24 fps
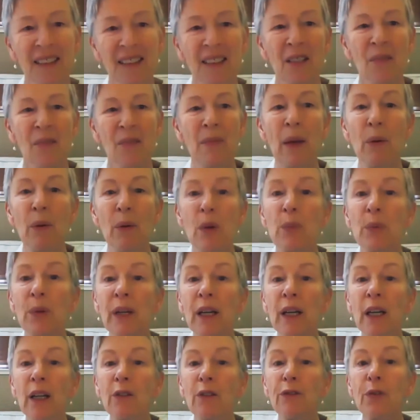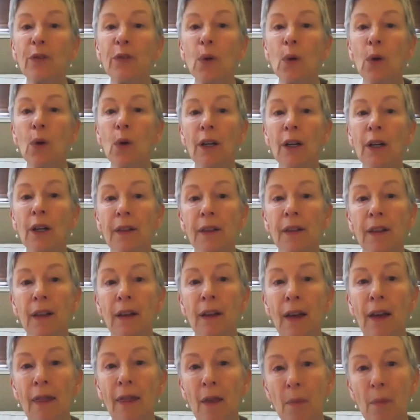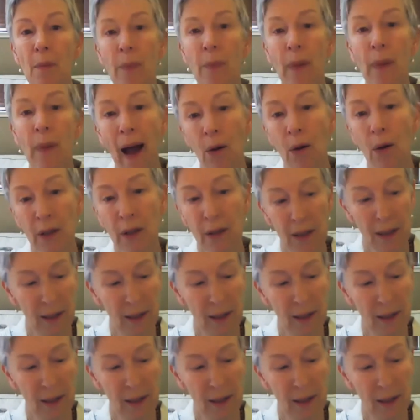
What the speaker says: May we bring forth the power